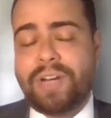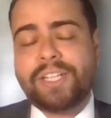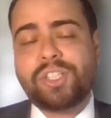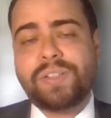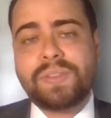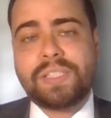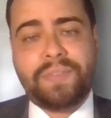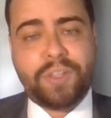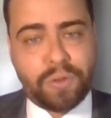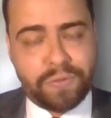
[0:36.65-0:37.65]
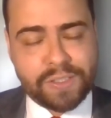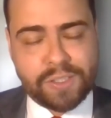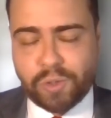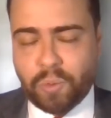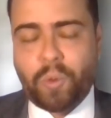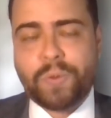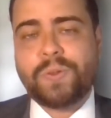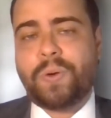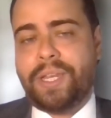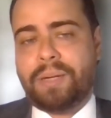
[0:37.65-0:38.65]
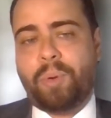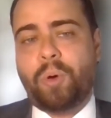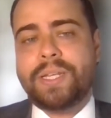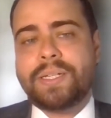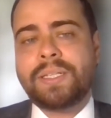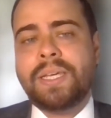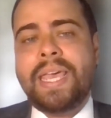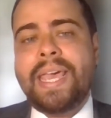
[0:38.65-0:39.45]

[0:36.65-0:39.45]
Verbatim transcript: relations at the University of Warsaw in Poland.